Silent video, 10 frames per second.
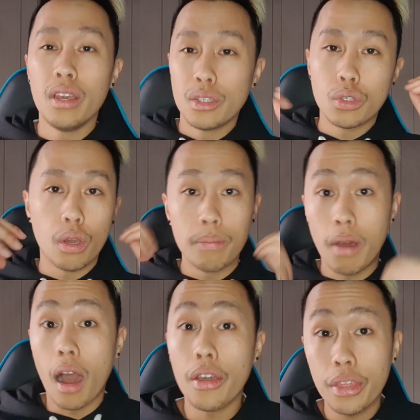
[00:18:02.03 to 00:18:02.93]
So
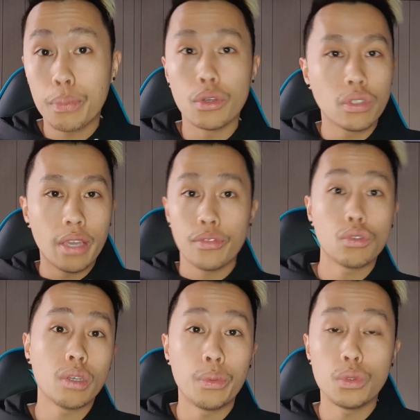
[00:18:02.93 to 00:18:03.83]
I think personally, if you're
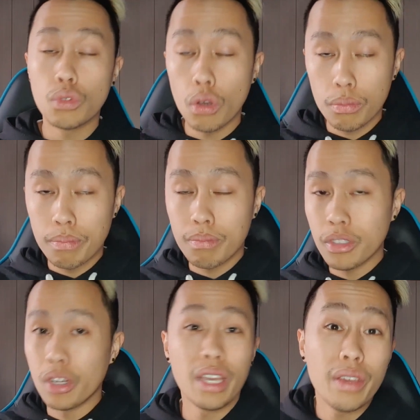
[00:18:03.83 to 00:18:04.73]
someone who's not,
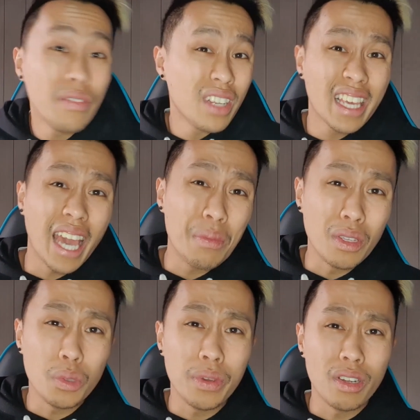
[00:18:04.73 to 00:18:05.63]
even a gamer,
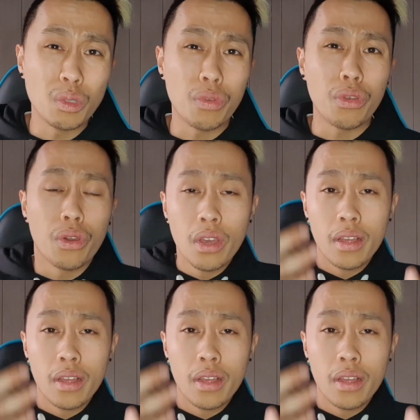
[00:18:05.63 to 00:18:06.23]
to be honest with you,